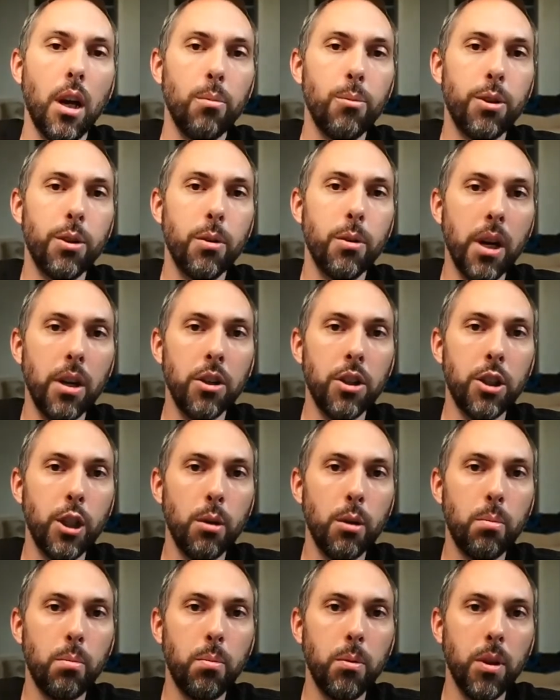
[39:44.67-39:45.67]
So
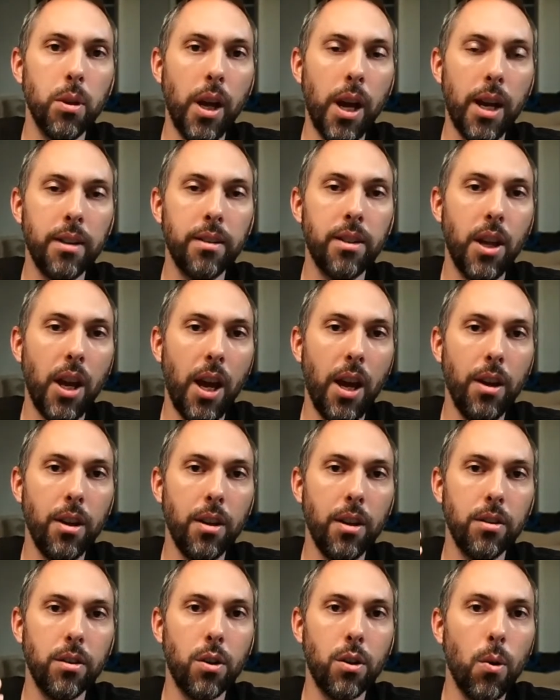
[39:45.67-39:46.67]
Airship has at
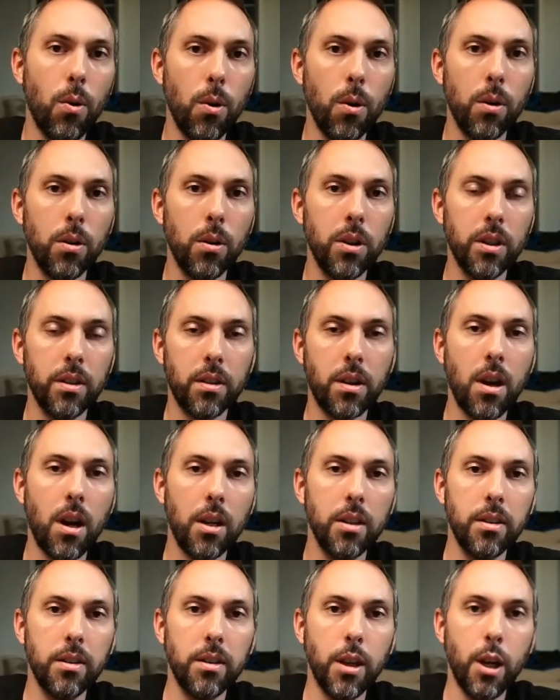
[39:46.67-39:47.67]
its core this
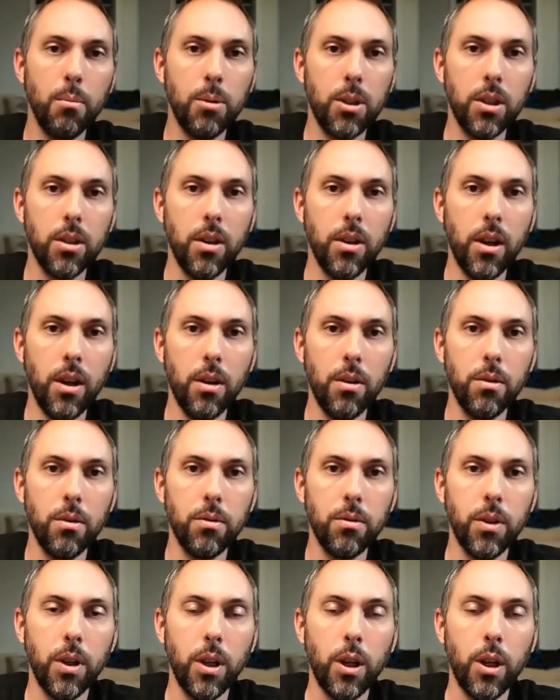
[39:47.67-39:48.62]
concept of